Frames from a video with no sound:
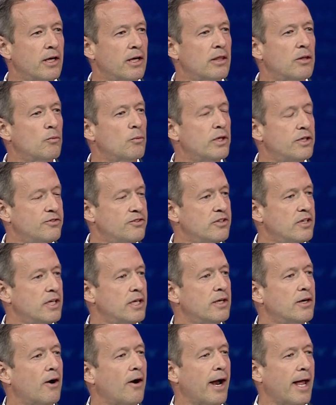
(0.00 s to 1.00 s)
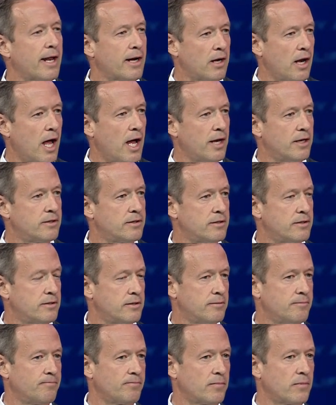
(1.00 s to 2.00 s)
that we see in our headlines.
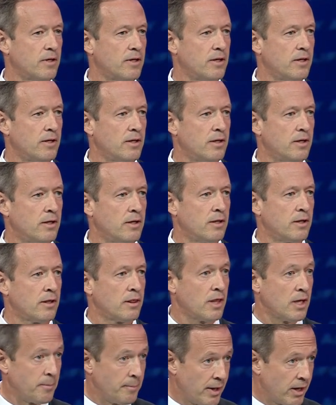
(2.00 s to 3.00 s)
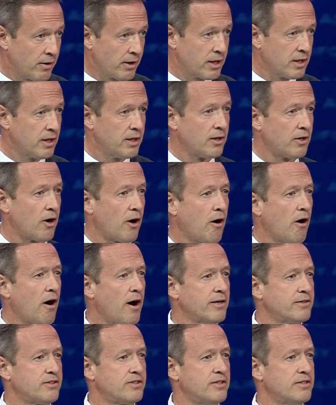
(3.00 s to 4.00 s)
The America in our
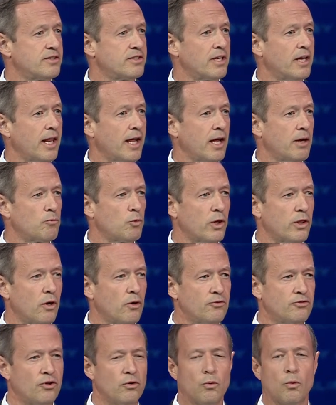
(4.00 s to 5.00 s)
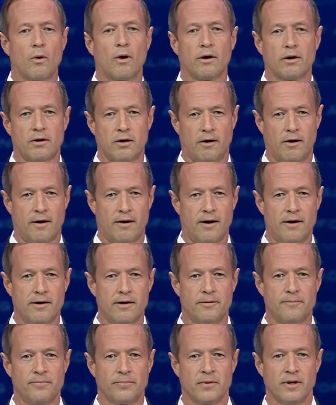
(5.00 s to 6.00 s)
hearts is the land where those who work hard
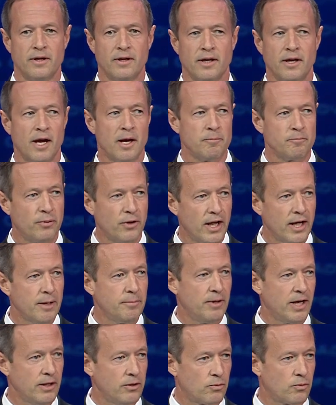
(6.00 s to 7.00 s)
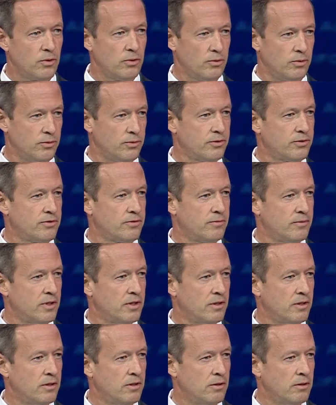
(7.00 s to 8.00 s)
and play by the rules,
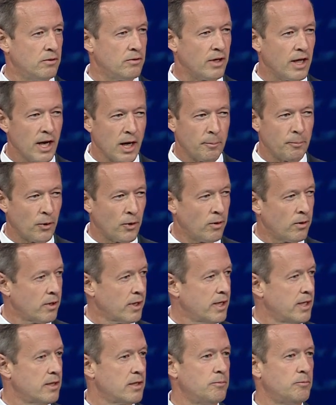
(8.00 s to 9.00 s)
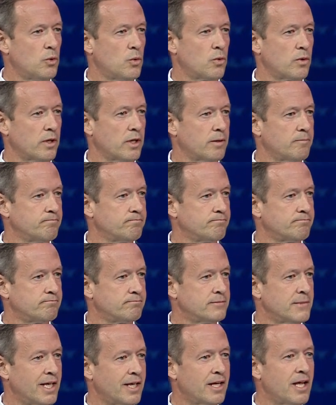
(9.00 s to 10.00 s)
who get up early in the morning,
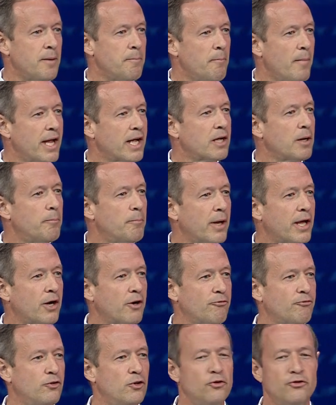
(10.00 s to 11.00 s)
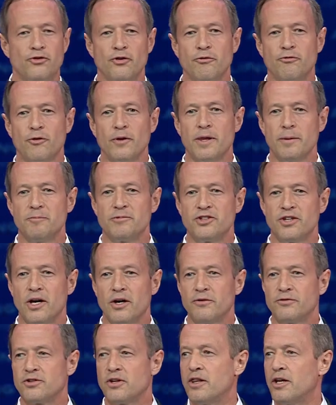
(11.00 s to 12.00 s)
can make a better future for
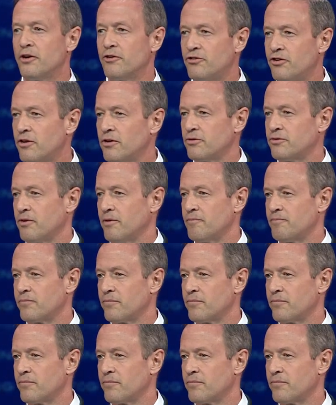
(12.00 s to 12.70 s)
themselves and their children.